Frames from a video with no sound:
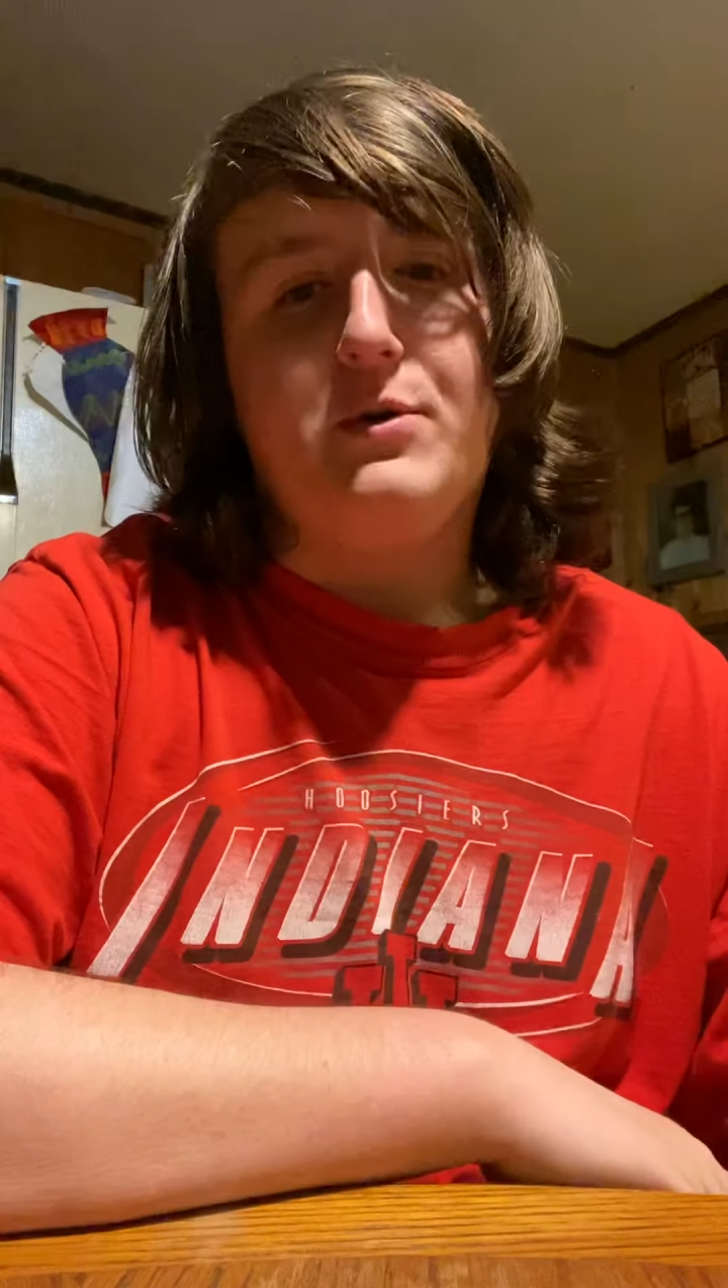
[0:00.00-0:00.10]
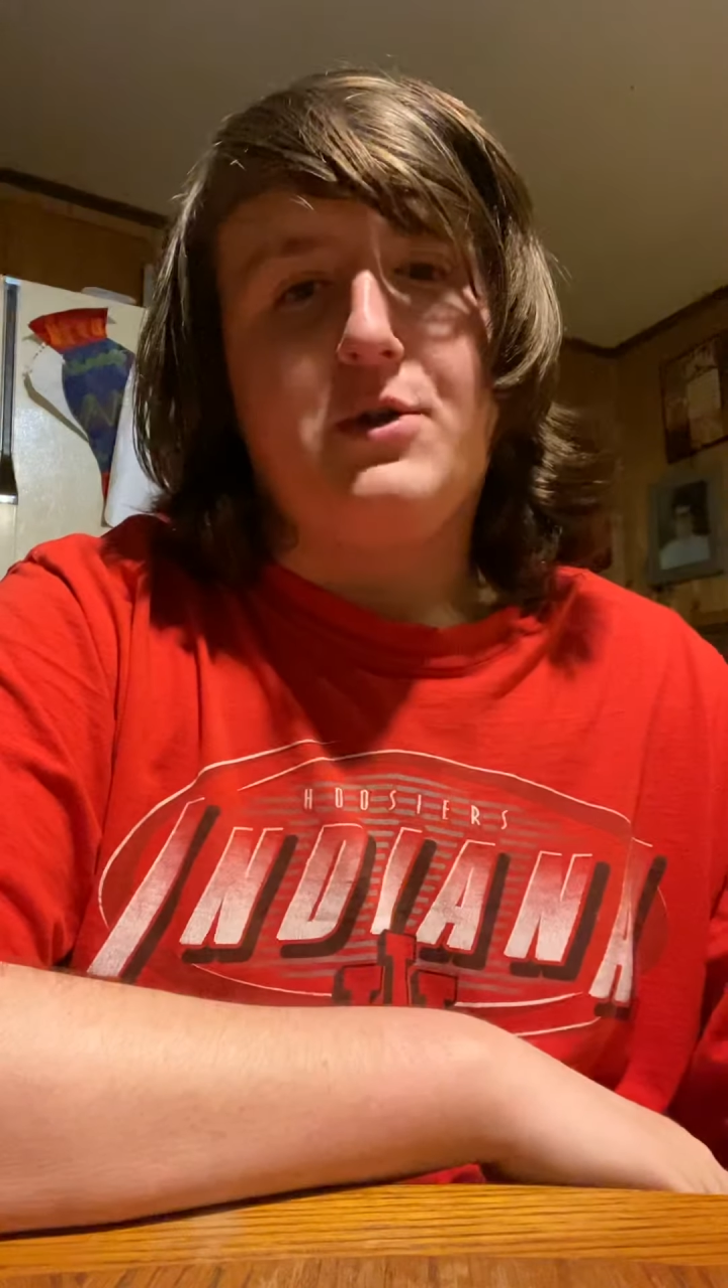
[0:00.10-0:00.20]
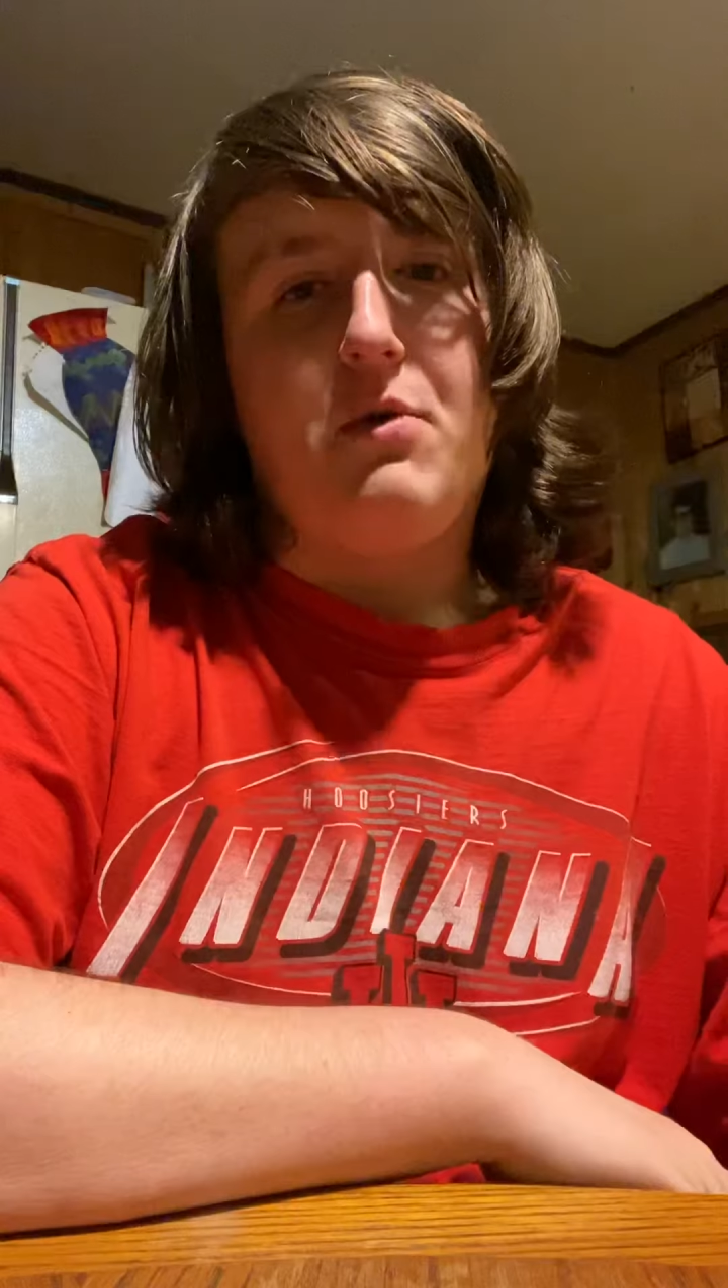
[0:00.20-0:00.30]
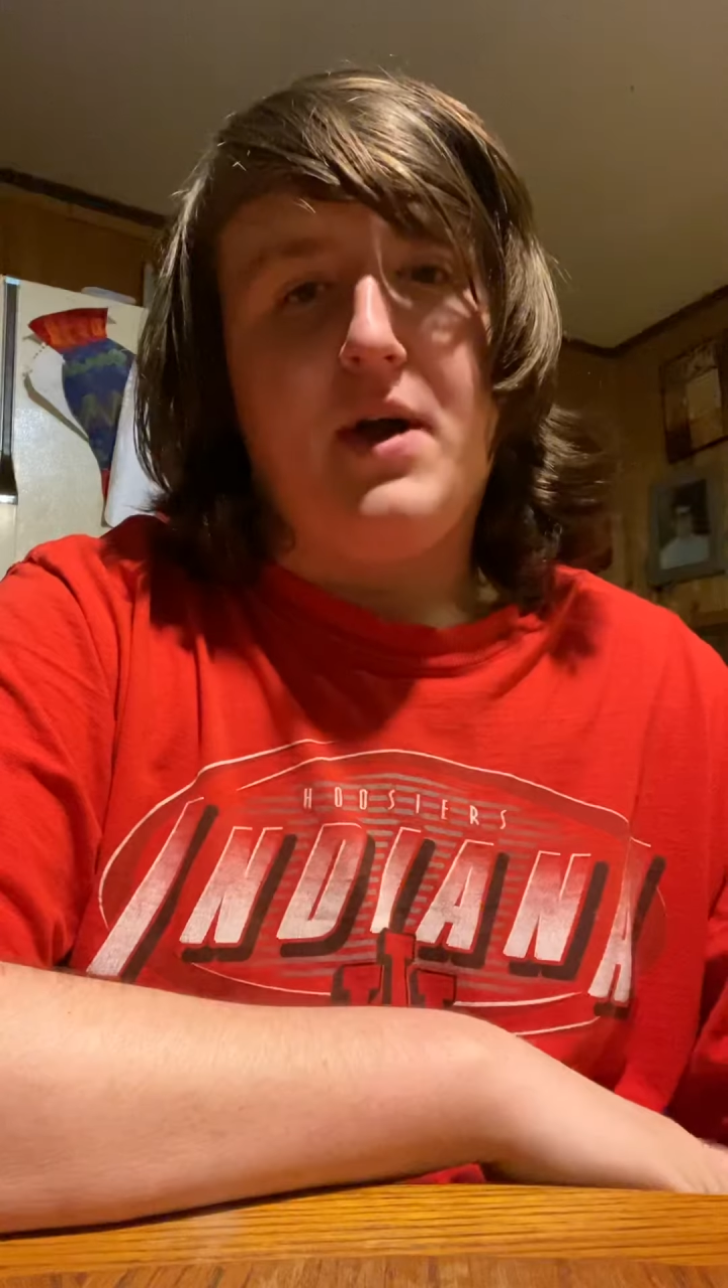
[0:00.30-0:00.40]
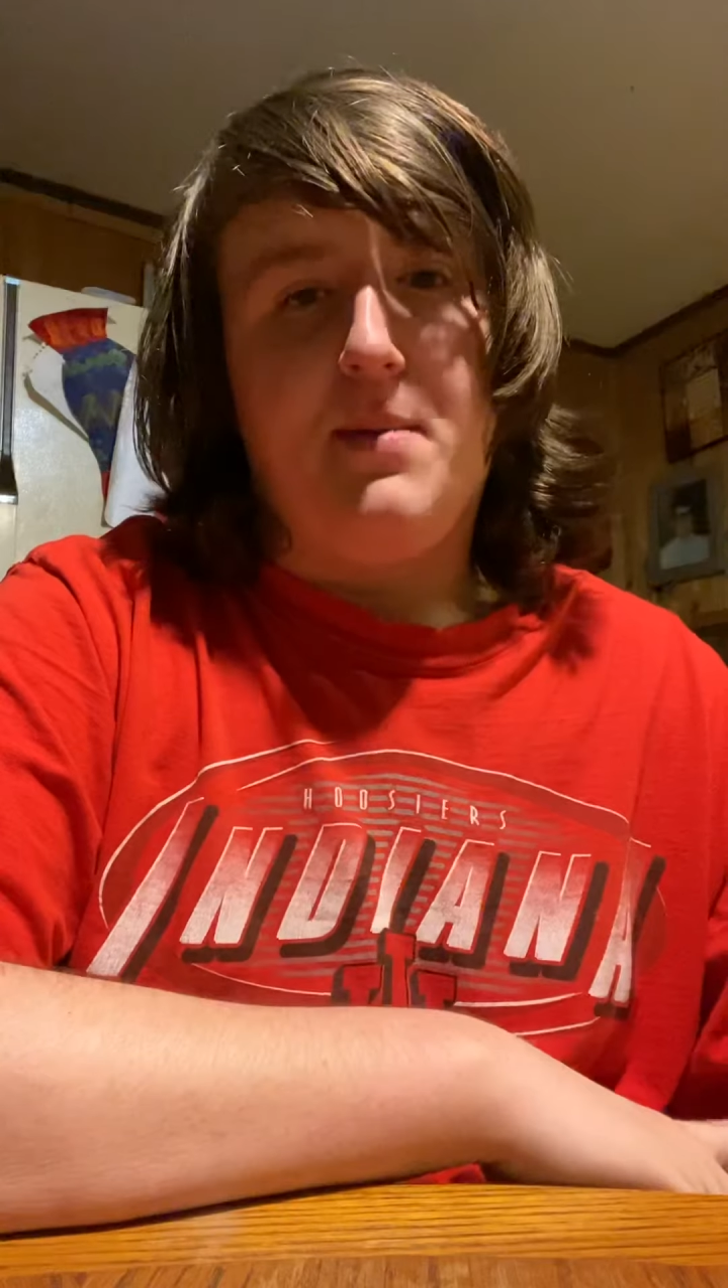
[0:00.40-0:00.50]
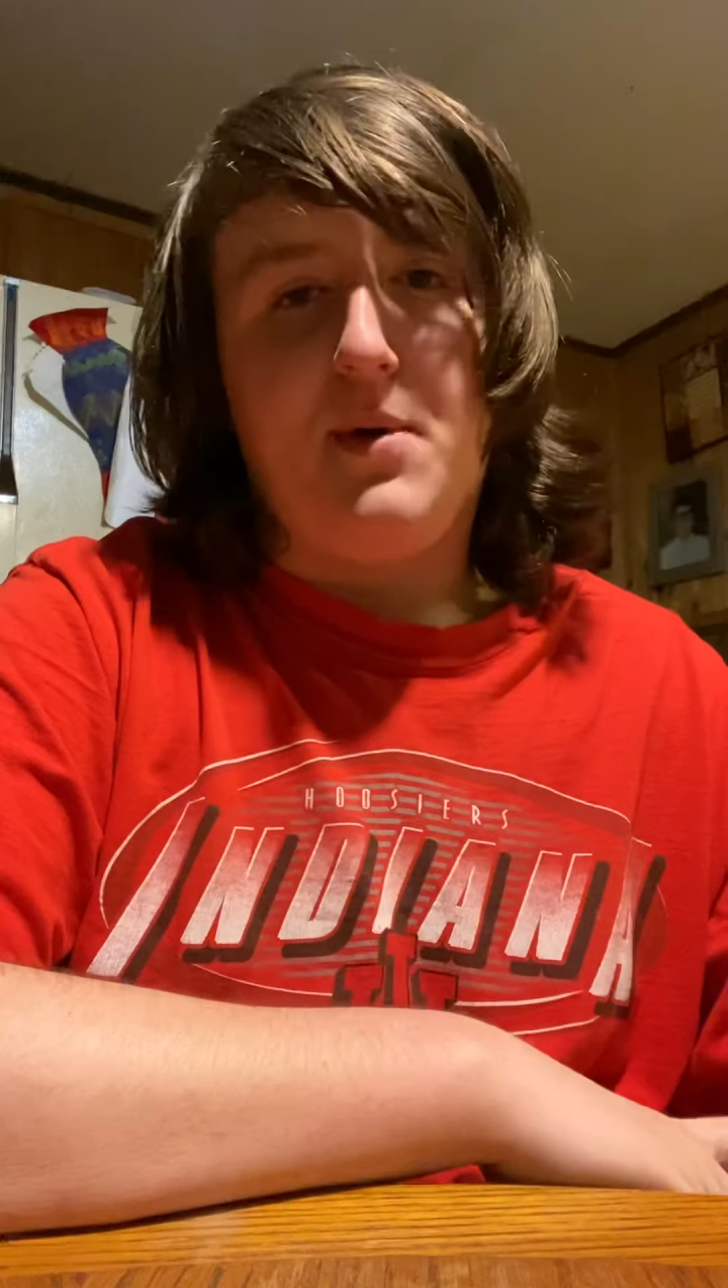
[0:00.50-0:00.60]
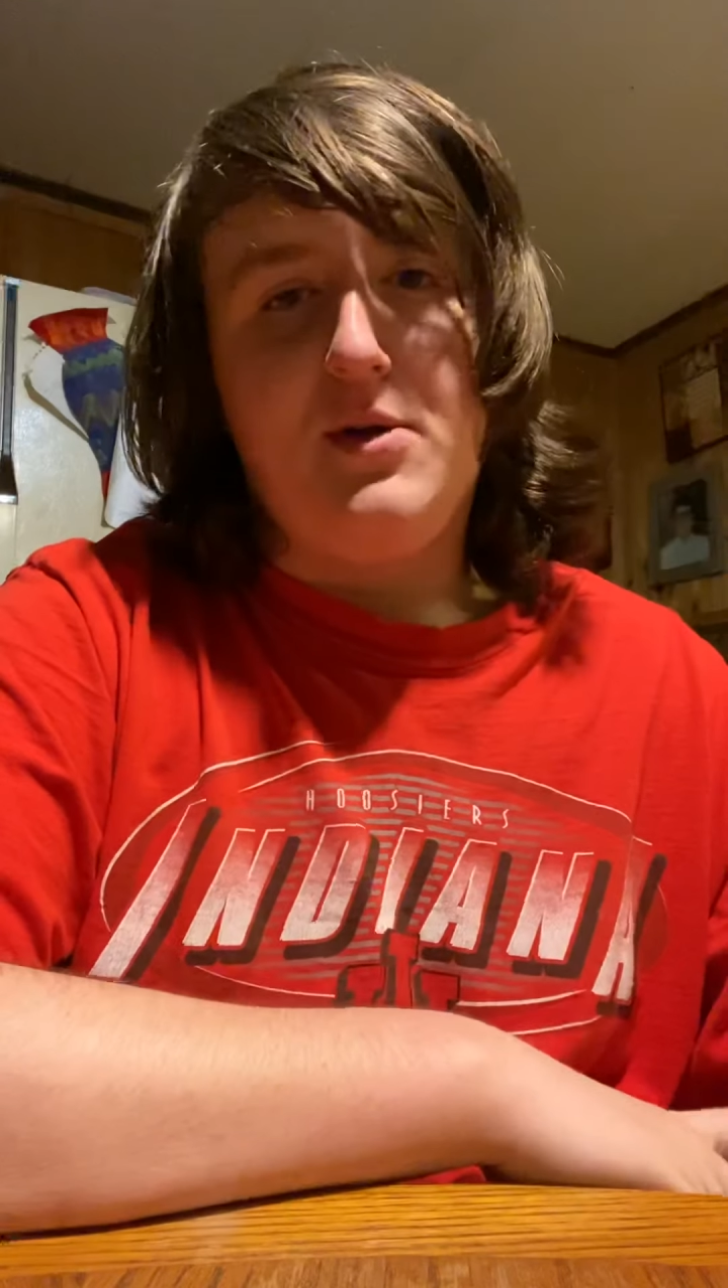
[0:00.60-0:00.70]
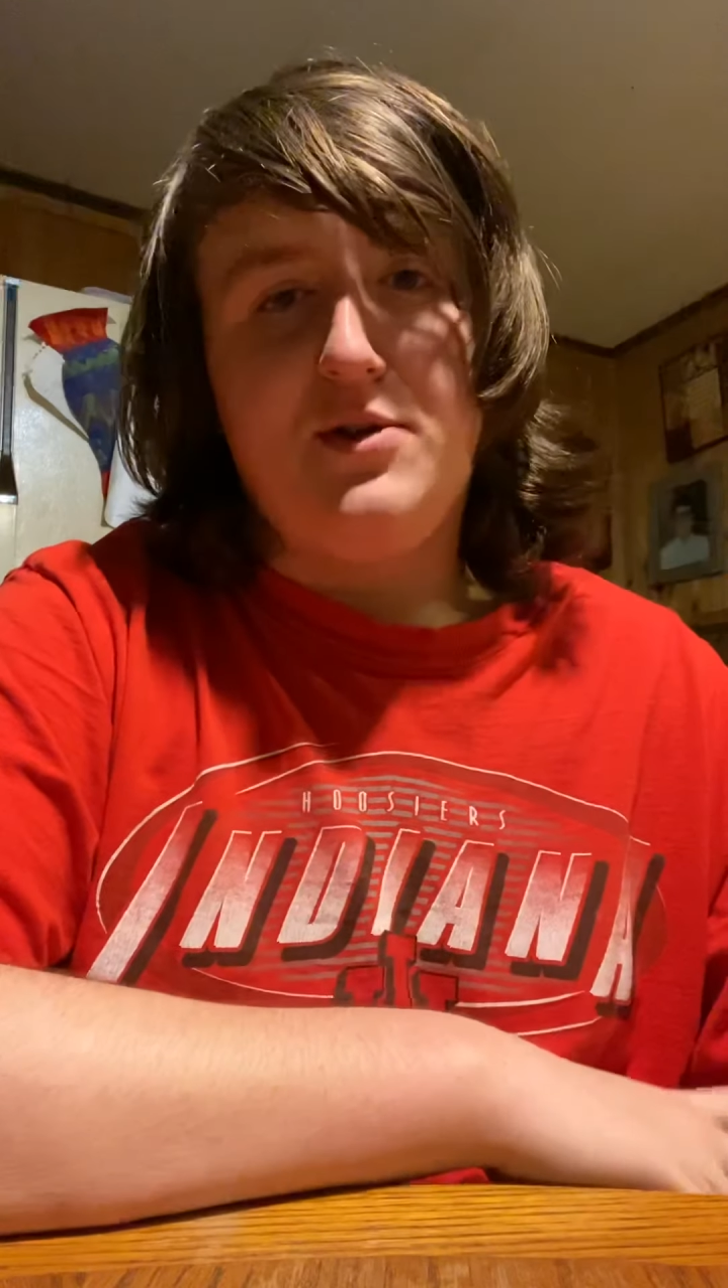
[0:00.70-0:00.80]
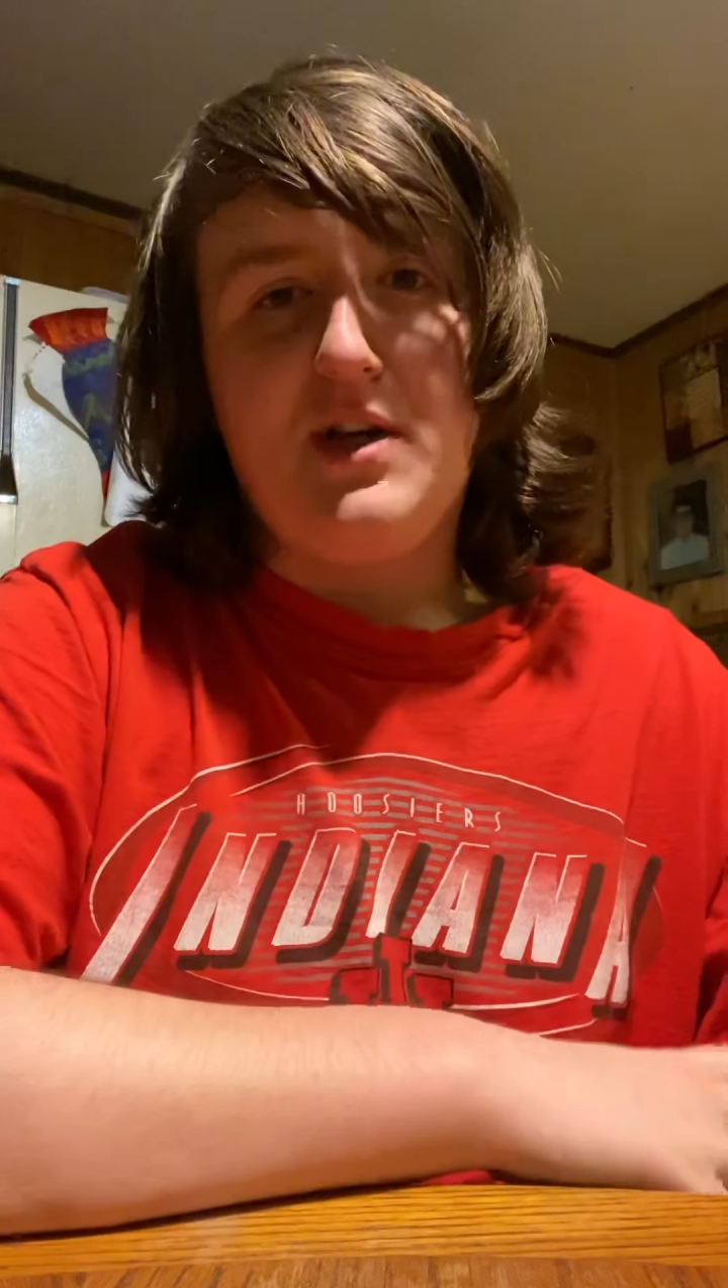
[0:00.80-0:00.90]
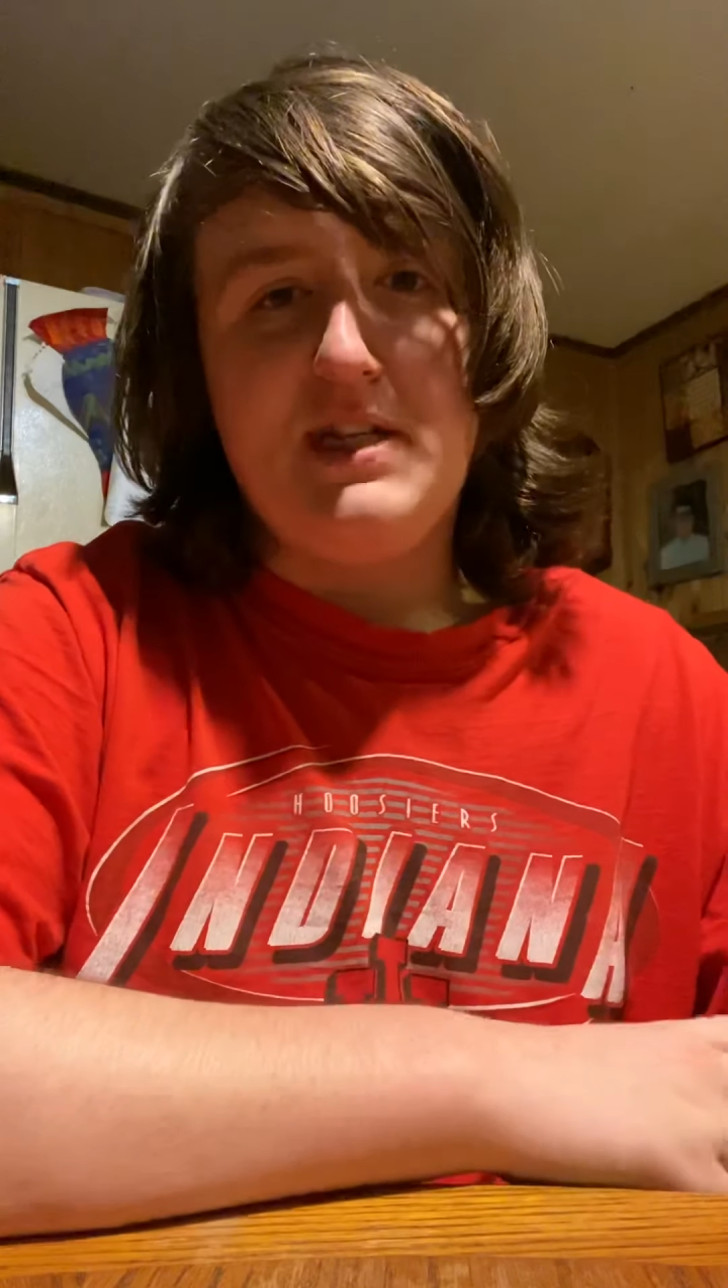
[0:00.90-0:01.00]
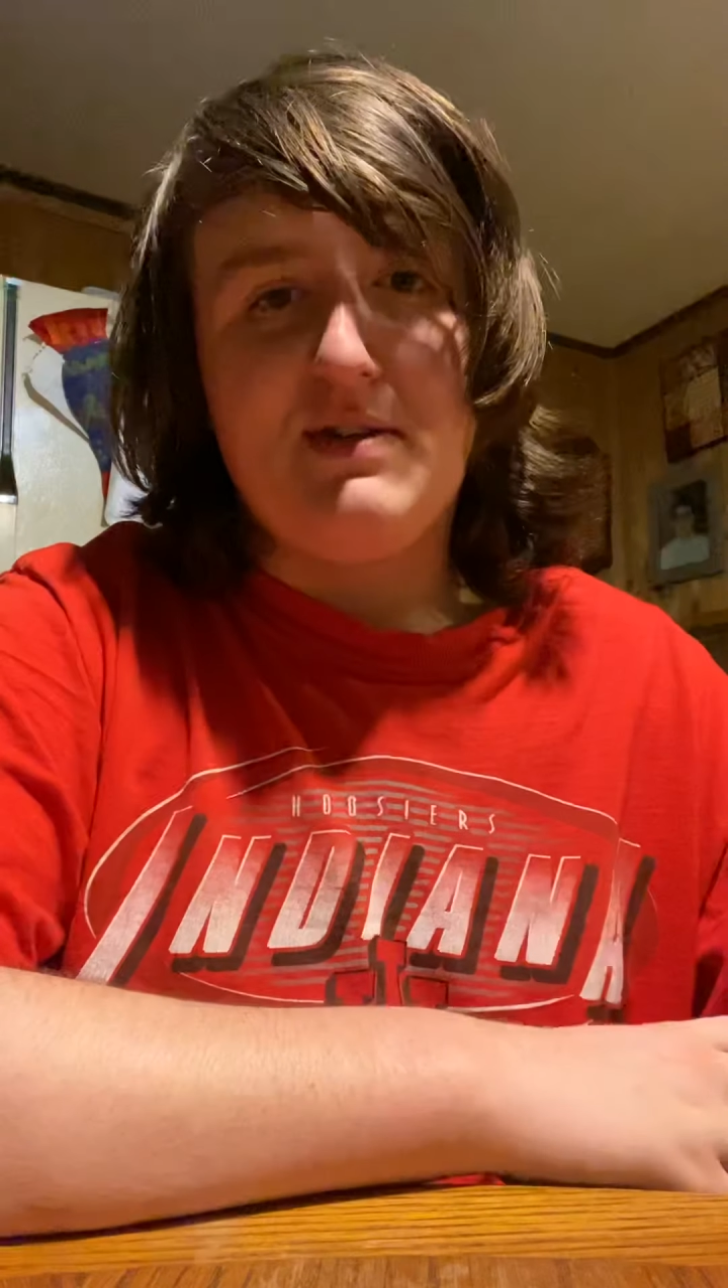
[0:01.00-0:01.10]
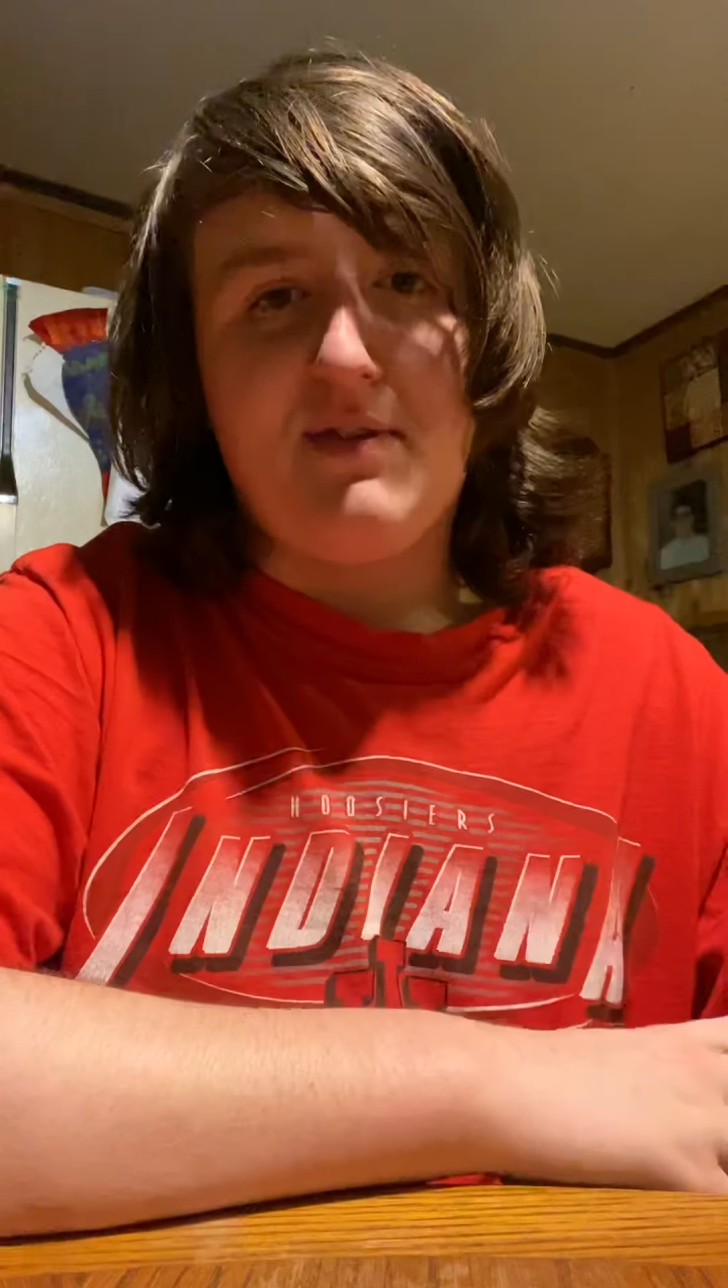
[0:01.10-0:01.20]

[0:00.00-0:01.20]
so I apologize